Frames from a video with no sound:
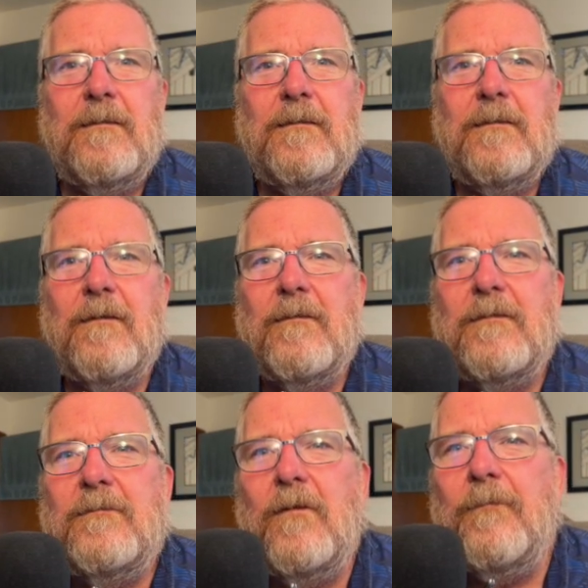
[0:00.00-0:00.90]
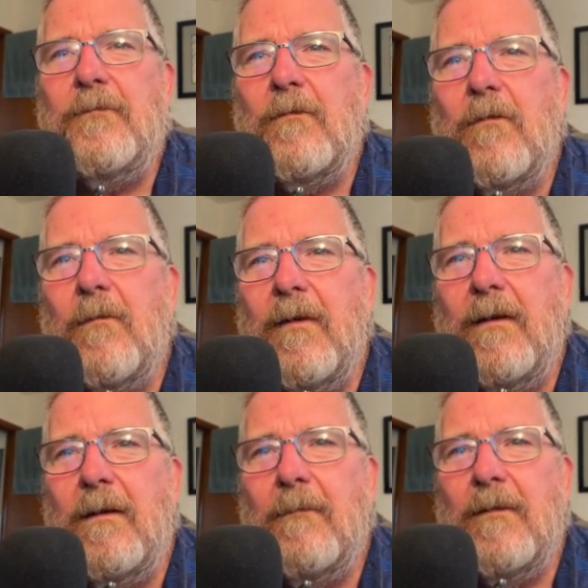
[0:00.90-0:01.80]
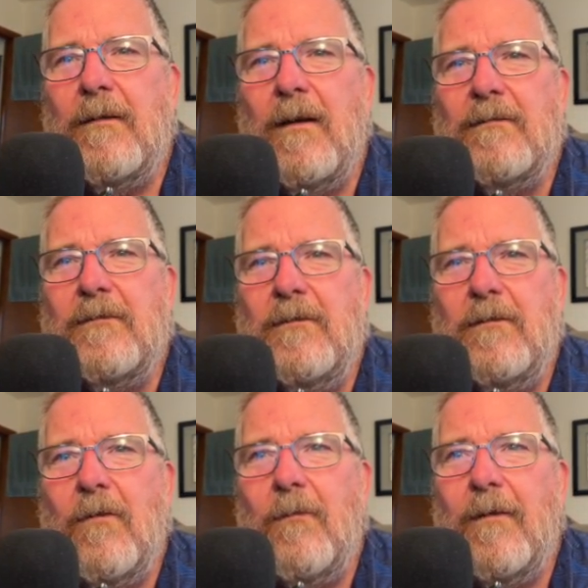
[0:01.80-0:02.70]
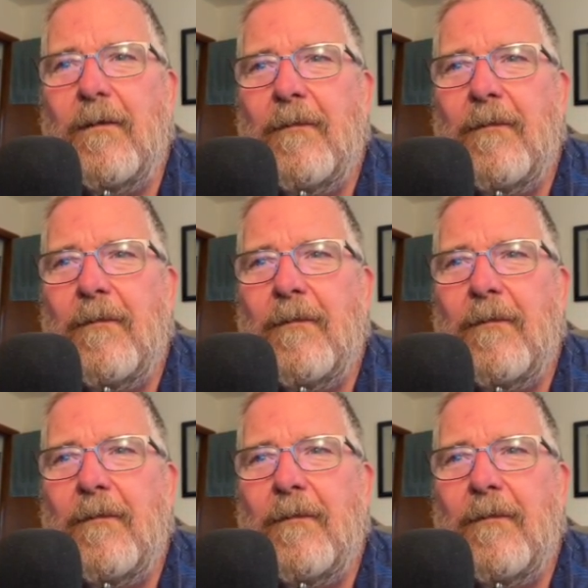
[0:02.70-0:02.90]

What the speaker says: There it is. Nope, don't go away. I'm not asking you to go away.